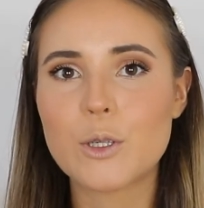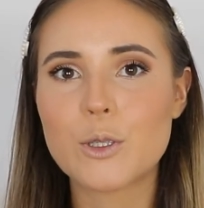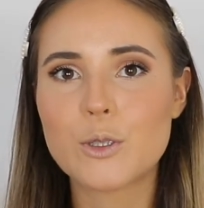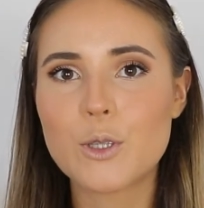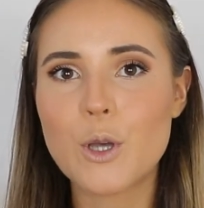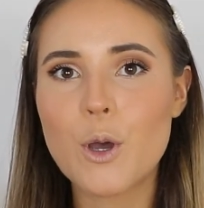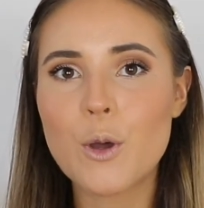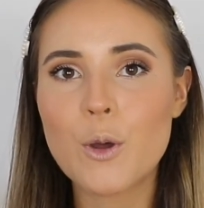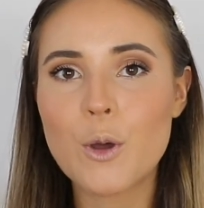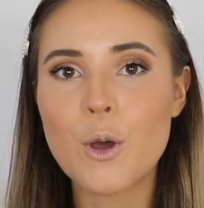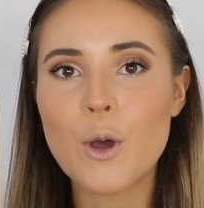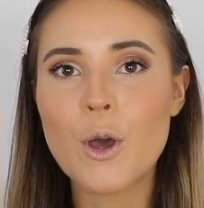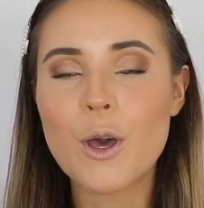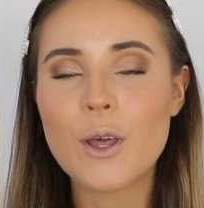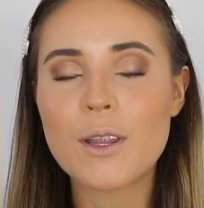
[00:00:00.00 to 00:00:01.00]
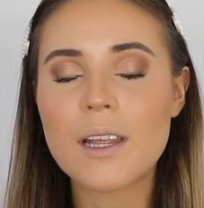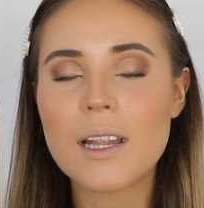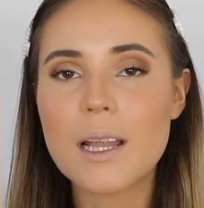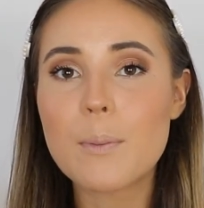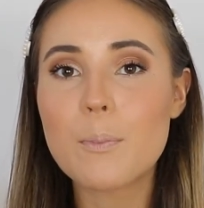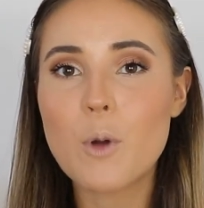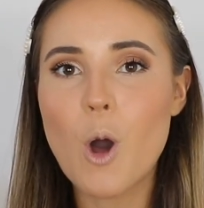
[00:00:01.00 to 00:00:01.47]
So the
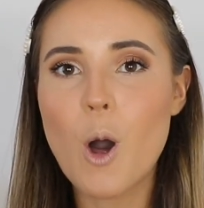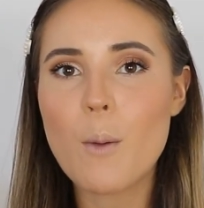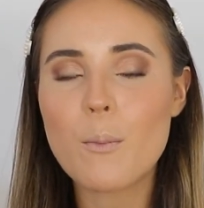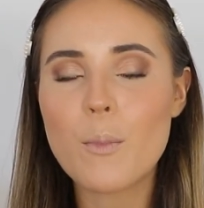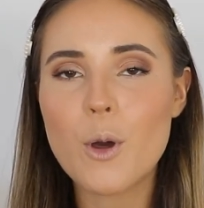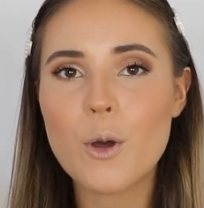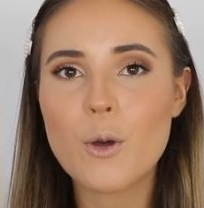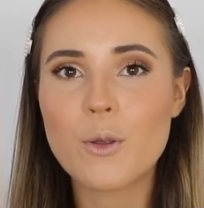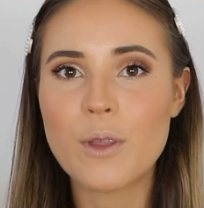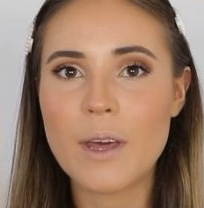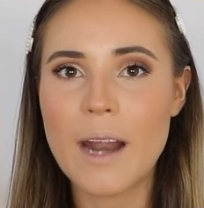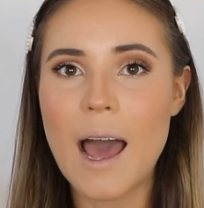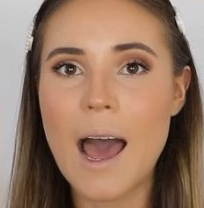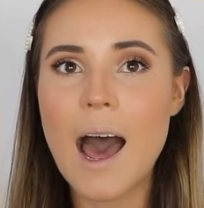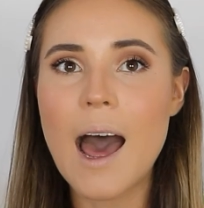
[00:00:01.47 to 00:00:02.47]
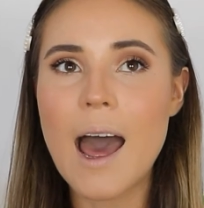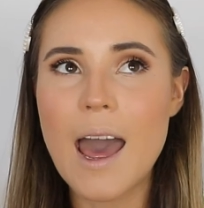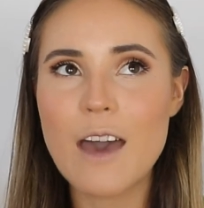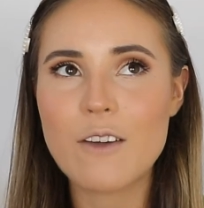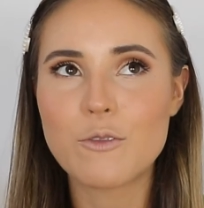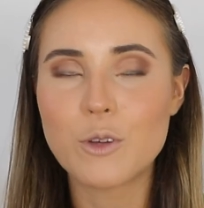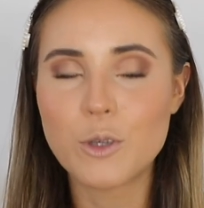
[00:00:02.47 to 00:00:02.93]
lip combo that I
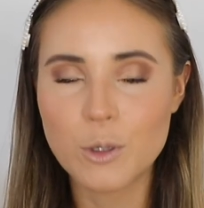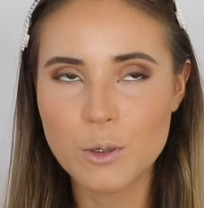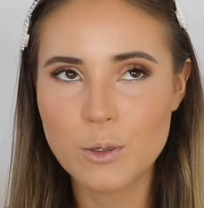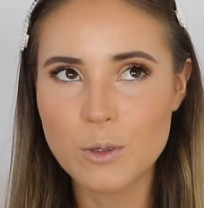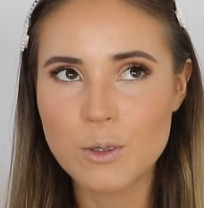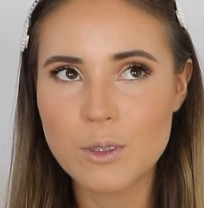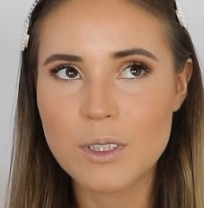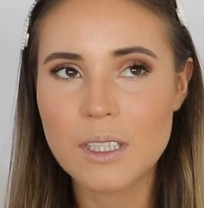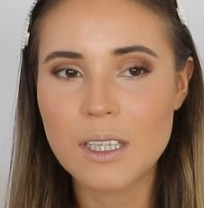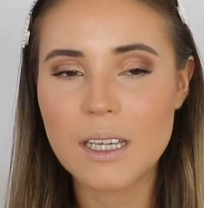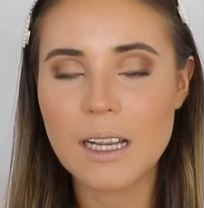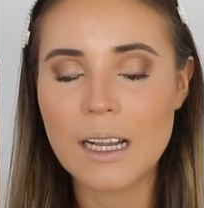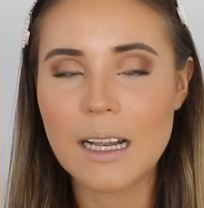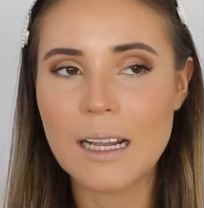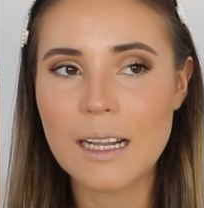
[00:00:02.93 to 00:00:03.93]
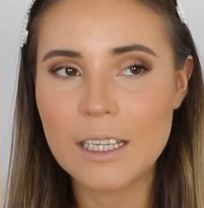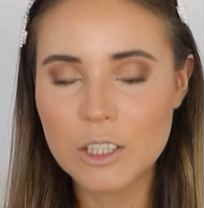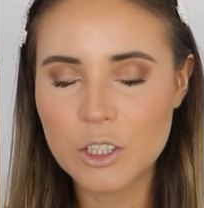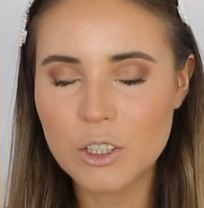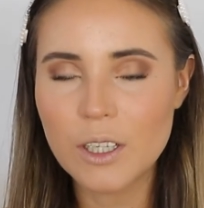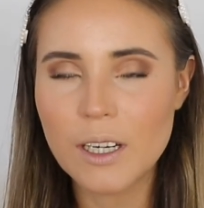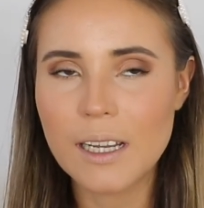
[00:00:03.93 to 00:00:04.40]
have used
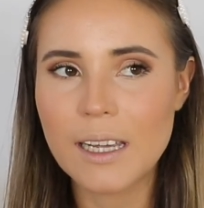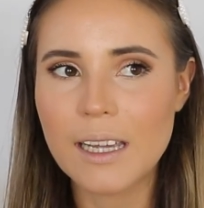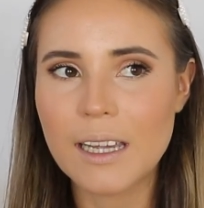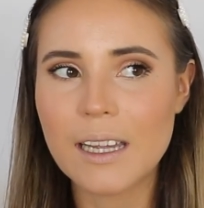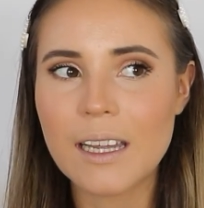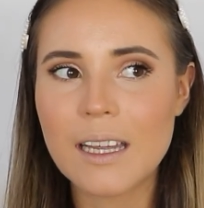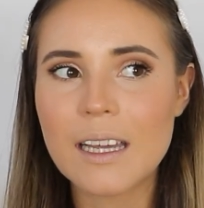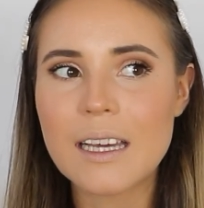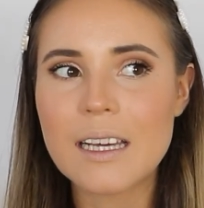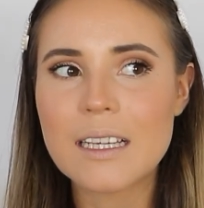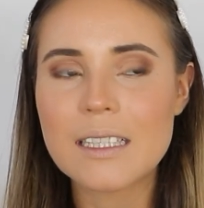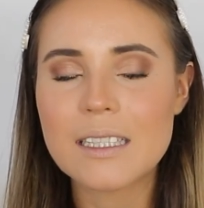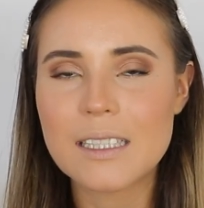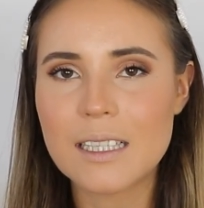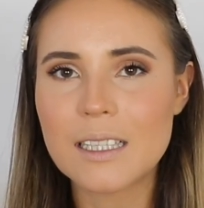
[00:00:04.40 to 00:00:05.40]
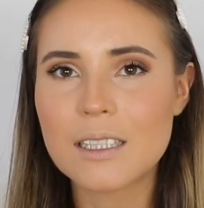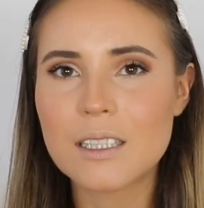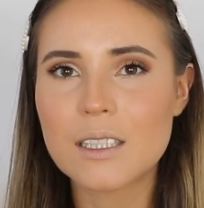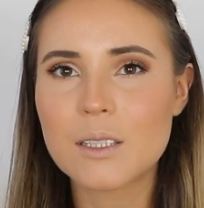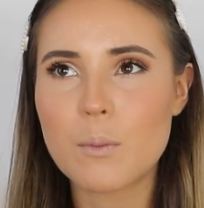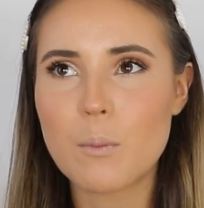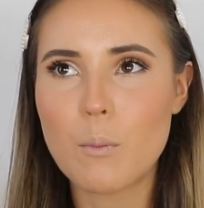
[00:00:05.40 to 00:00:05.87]
literally
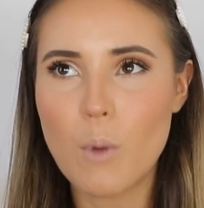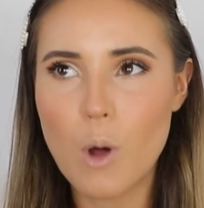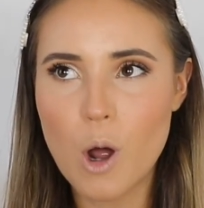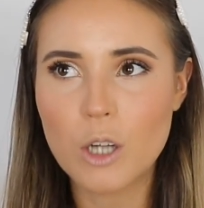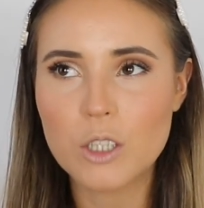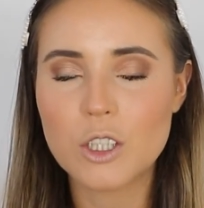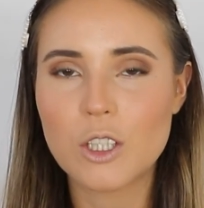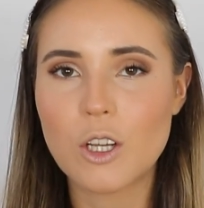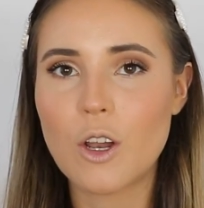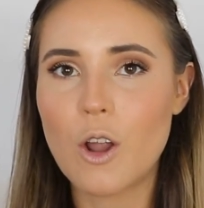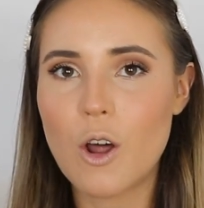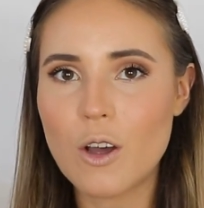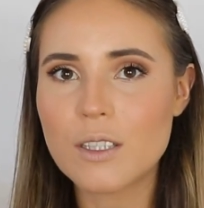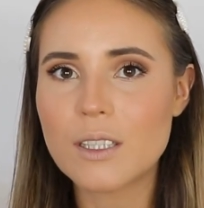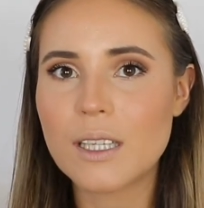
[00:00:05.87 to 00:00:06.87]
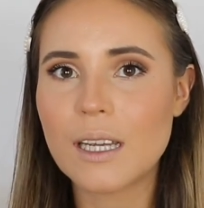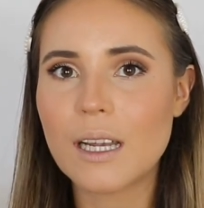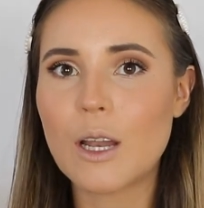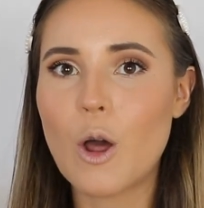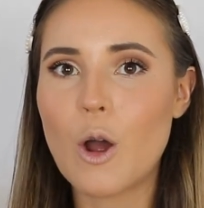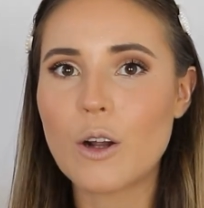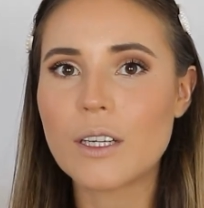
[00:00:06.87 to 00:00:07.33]
since March last
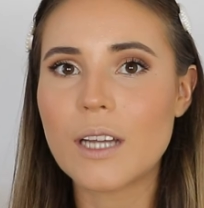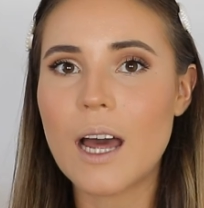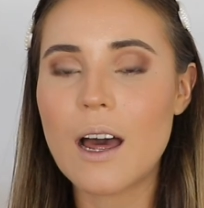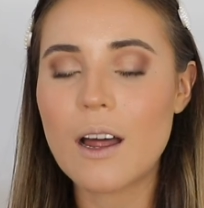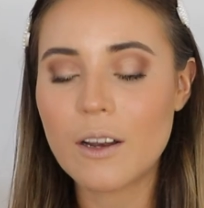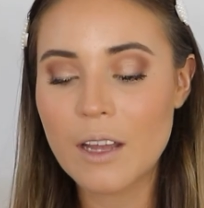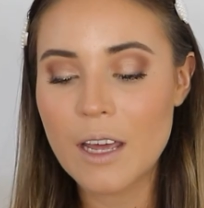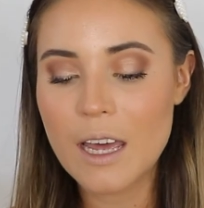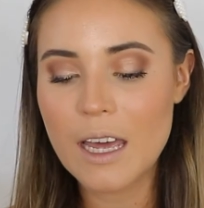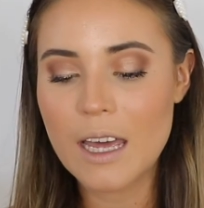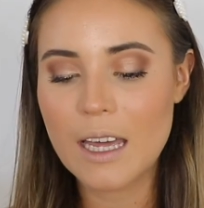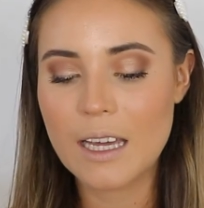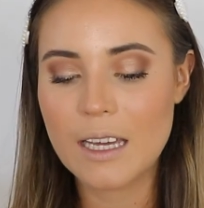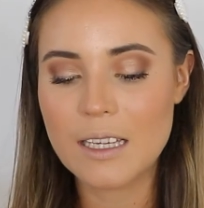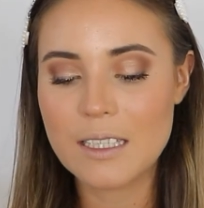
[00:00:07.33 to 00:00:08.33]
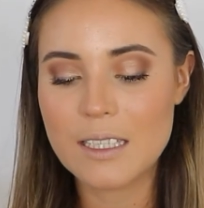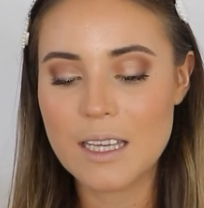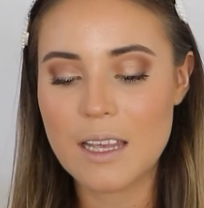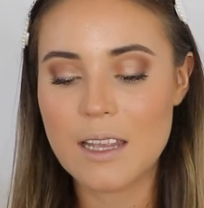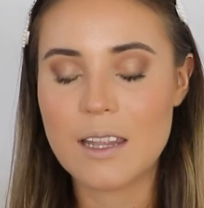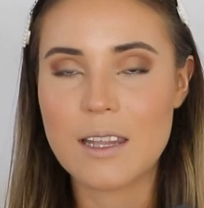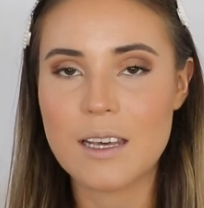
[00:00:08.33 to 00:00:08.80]
year lockdown
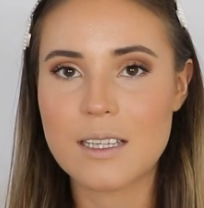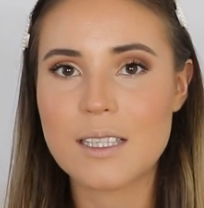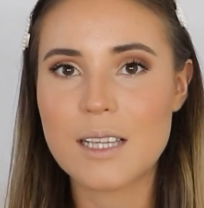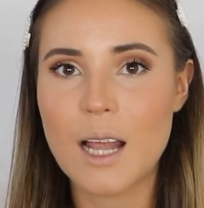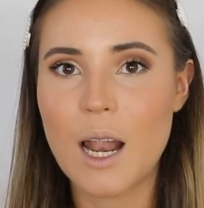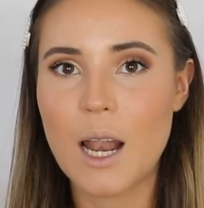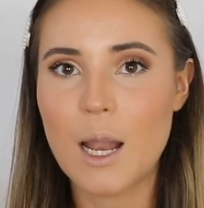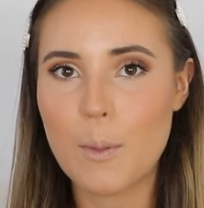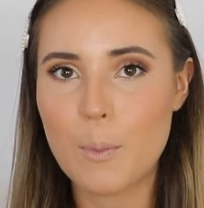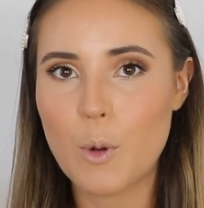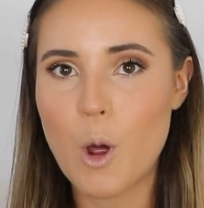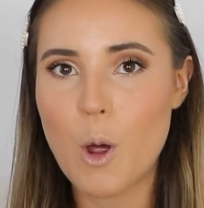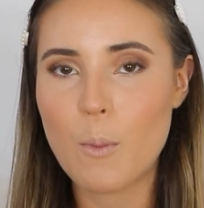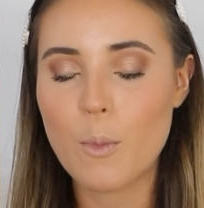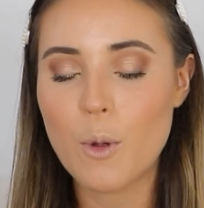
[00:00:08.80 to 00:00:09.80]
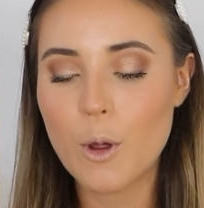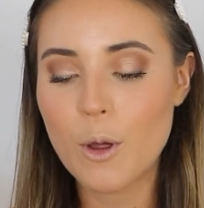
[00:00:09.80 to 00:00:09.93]
is this lip combo.